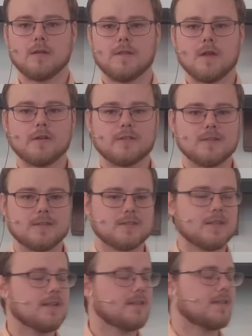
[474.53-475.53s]
There's this
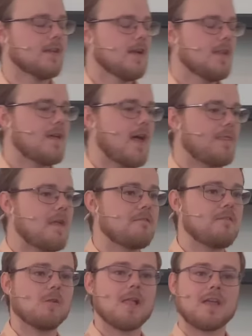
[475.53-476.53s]
sense that they
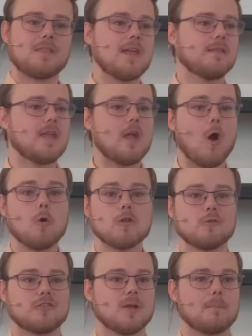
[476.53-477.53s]
feel like they, they owe
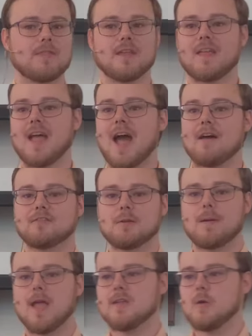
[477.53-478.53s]
you something, they have
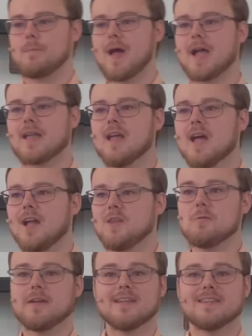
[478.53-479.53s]
to pay you back.
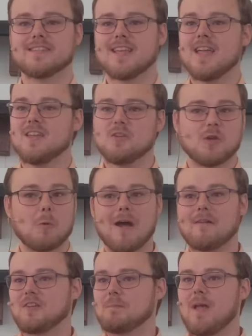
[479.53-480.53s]
And you can say, You don't
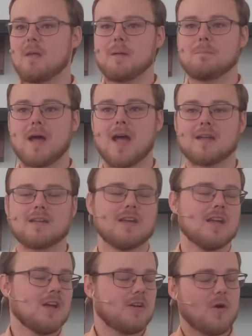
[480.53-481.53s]
have to pay me
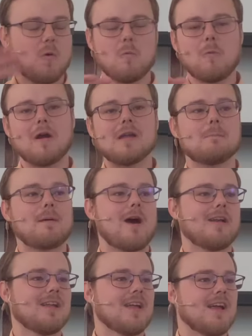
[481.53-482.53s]
back, don't worry
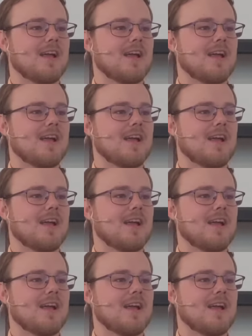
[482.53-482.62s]
about it,